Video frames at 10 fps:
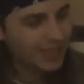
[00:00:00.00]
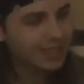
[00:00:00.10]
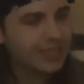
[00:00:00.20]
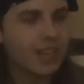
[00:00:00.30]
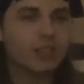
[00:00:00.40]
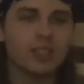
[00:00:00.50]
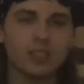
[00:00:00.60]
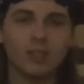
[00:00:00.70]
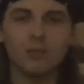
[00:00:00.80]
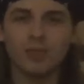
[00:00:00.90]
is now
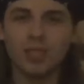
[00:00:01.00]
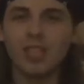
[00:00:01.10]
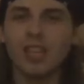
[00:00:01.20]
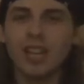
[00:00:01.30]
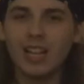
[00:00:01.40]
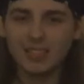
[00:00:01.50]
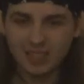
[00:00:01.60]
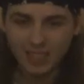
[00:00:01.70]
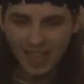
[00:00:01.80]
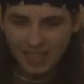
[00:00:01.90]

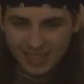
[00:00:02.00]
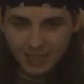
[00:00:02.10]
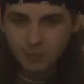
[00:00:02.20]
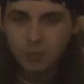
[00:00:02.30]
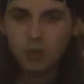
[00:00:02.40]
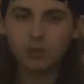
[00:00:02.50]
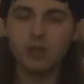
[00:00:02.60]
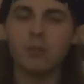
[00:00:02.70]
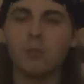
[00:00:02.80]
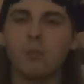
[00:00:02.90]
still has his
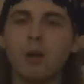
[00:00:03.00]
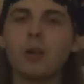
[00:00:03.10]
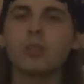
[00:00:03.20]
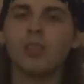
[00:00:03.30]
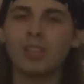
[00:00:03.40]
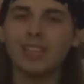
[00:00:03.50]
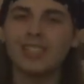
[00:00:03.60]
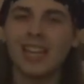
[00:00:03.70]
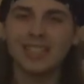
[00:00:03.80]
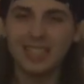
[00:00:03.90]
bald look
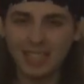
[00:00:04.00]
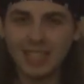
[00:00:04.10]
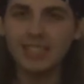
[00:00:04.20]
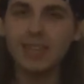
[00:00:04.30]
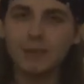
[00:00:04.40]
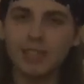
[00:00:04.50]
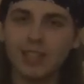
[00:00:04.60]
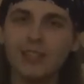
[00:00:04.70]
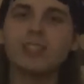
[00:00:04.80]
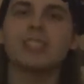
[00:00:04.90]
as Lex, and he
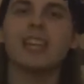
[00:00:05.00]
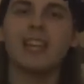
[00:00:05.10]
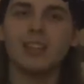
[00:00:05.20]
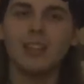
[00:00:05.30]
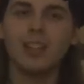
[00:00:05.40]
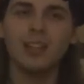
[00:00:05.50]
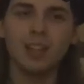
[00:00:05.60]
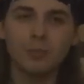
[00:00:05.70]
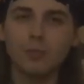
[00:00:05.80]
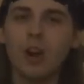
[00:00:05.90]
definitely looks a
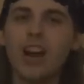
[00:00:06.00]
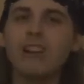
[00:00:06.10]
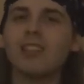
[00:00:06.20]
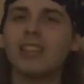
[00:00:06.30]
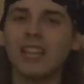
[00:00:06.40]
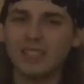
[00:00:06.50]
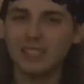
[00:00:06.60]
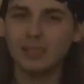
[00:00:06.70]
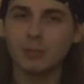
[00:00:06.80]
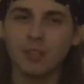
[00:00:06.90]
lot more how Lex
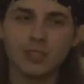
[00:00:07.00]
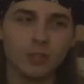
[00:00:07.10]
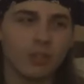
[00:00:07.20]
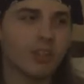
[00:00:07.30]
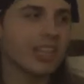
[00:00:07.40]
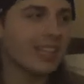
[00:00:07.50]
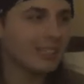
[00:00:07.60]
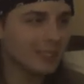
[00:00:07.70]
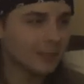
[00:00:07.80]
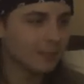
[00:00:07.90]
is supposed to look, and